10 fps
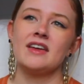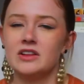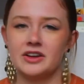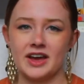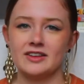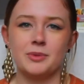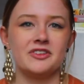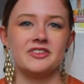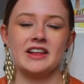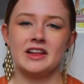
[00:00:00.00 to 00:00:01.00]
look, as much
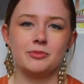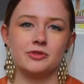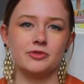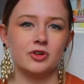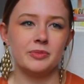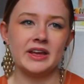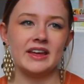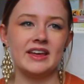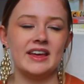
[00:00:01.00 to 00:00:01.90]
as I love performing,